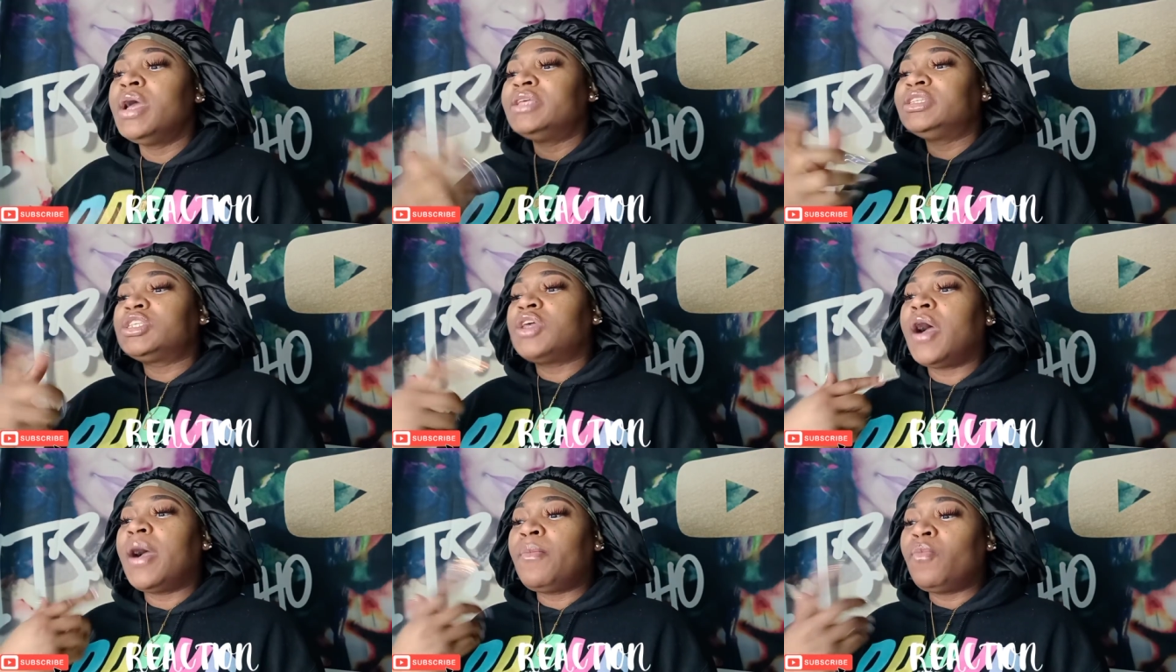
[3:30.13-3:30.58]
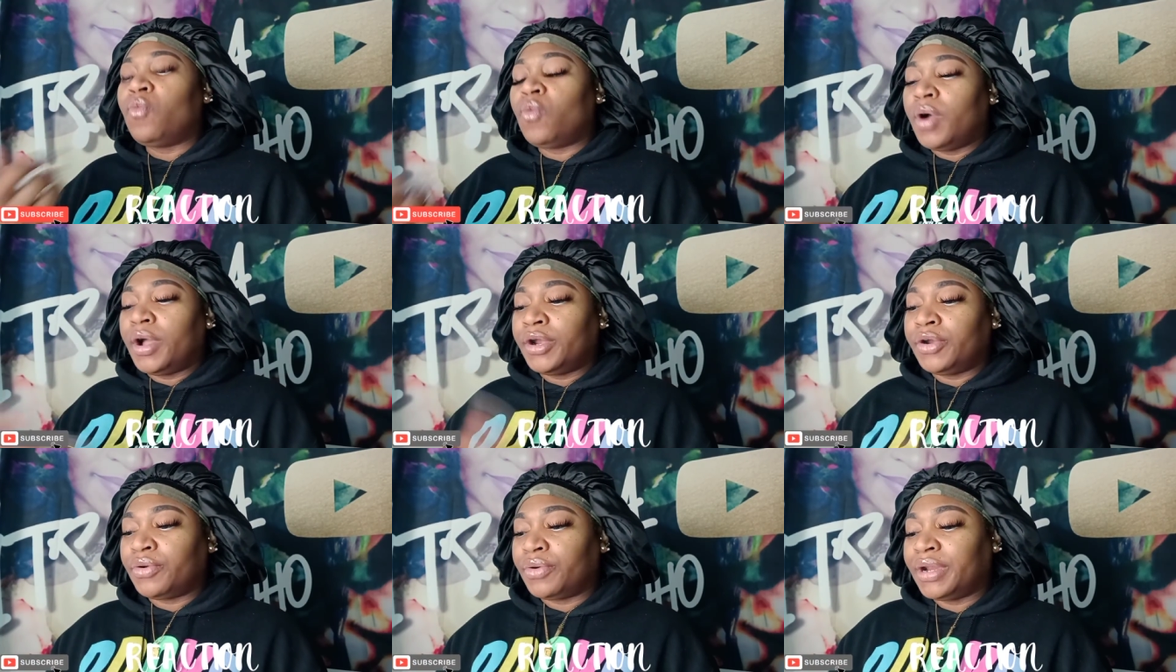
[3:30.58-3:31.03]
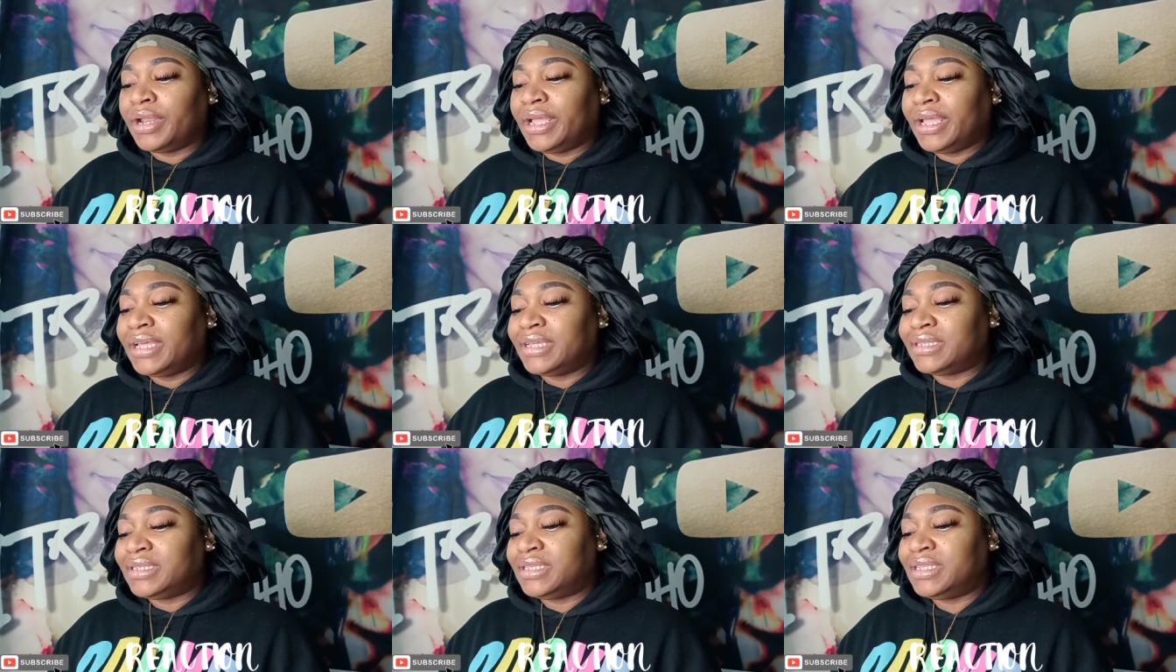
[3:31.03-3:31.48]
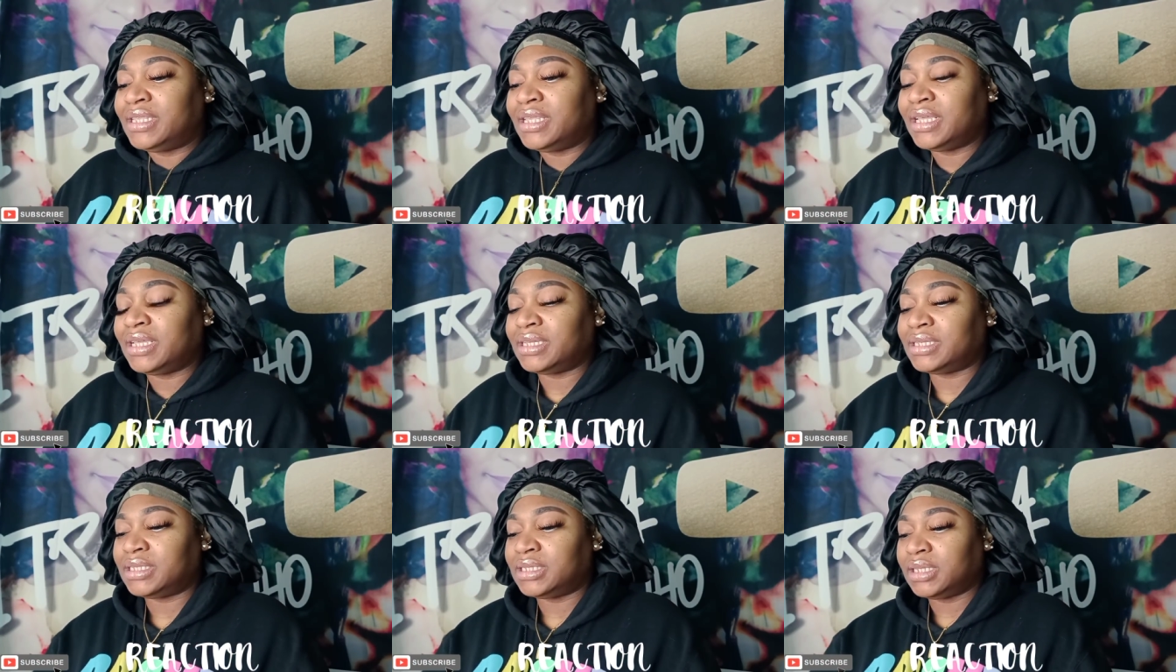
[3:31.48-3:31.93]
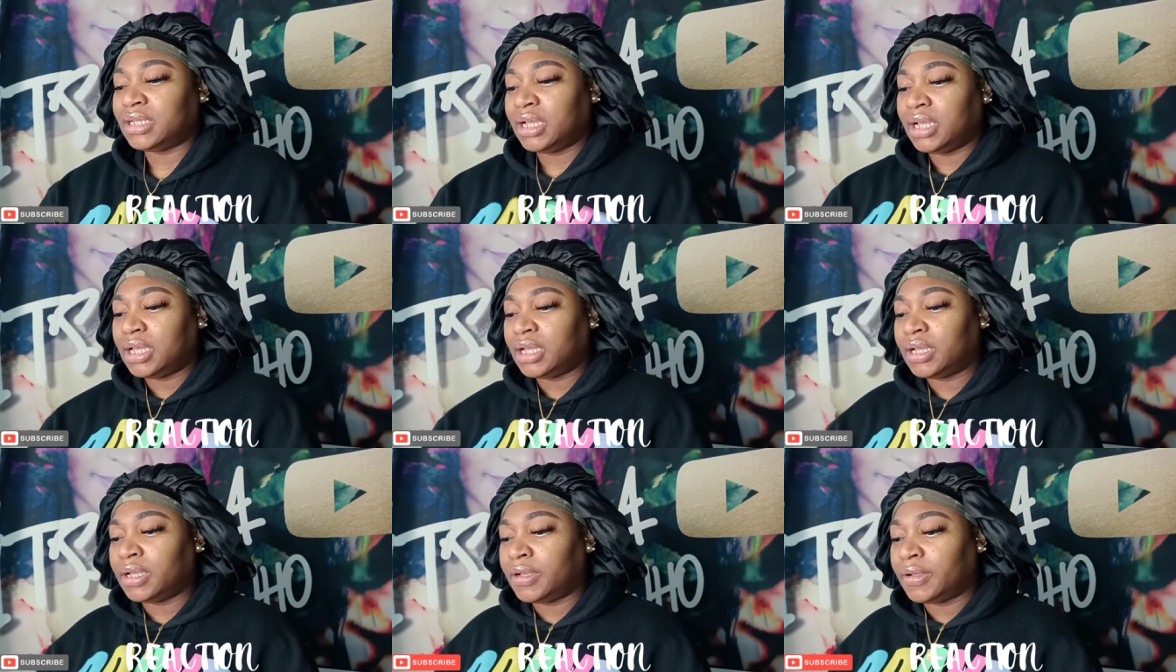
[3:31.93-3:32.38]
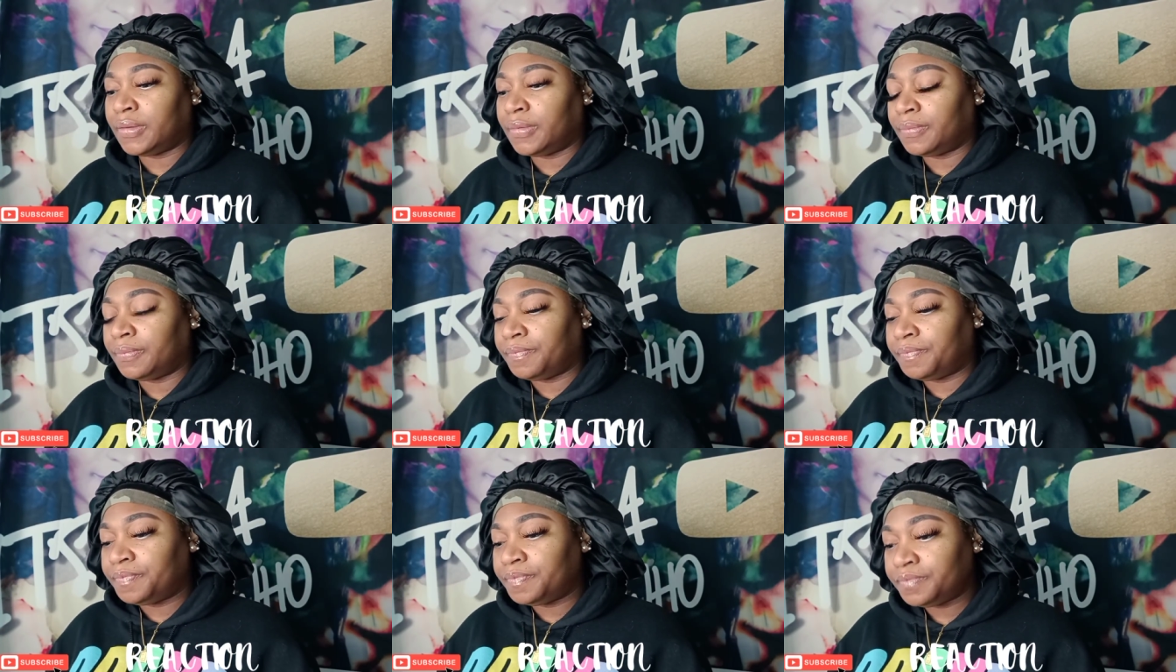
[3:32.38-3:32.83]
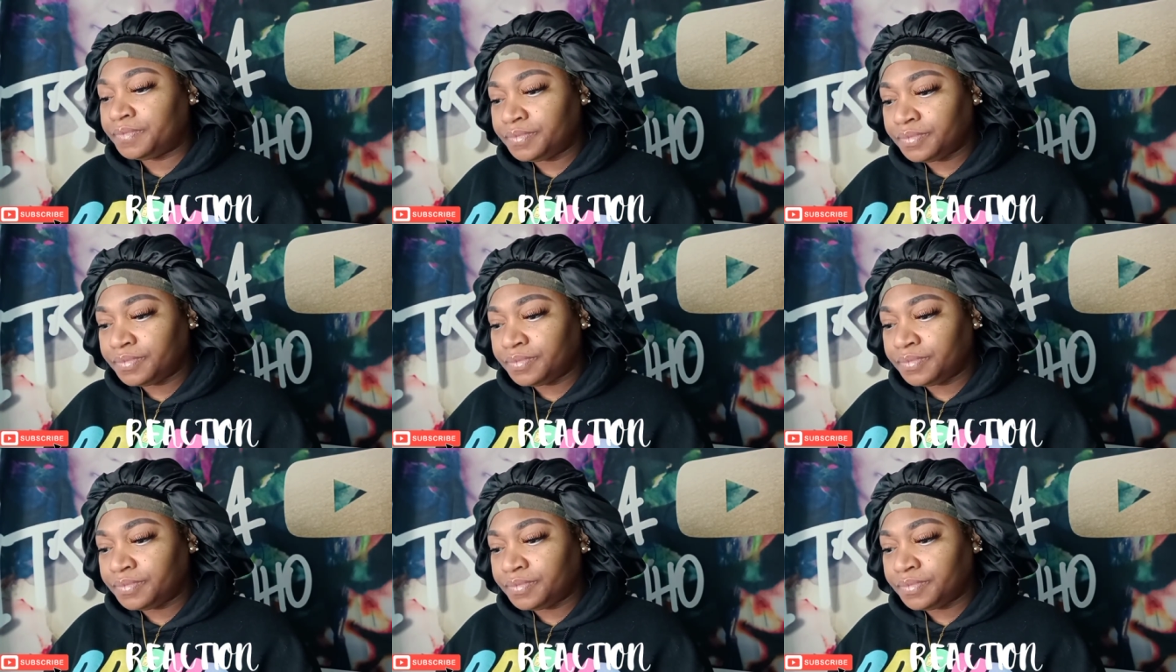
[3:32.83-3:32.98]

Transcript: So I'm wondering, is this um,